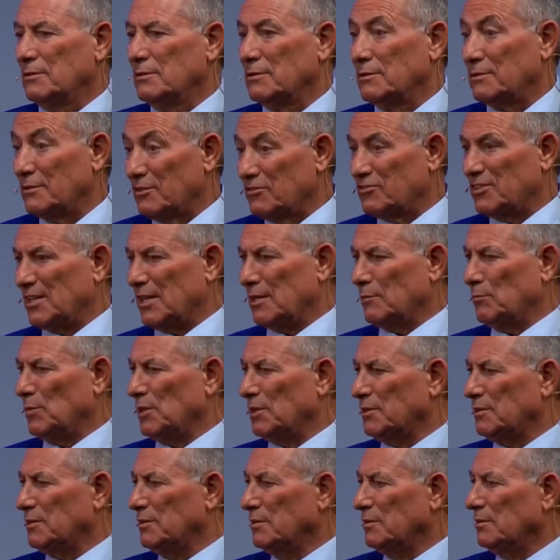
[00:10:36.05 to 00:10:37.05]
disabled
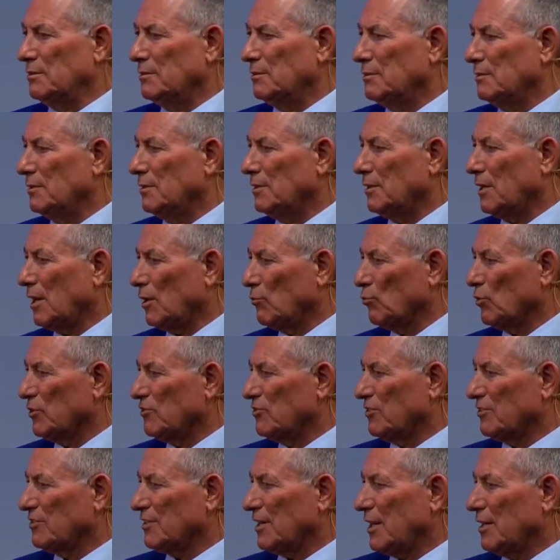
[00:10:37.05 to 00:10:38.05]
in our
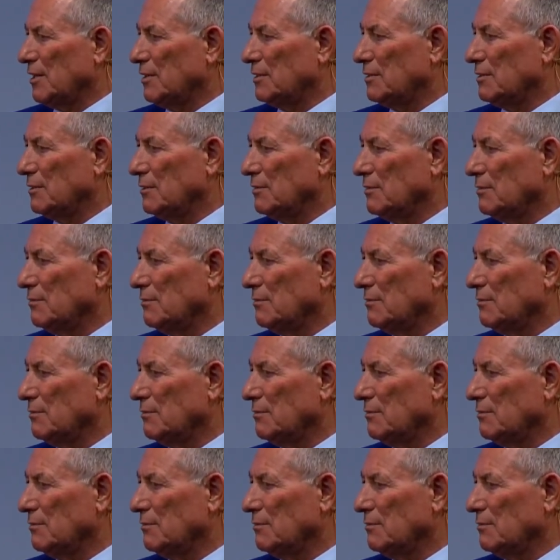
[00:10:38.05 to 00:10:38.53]
society,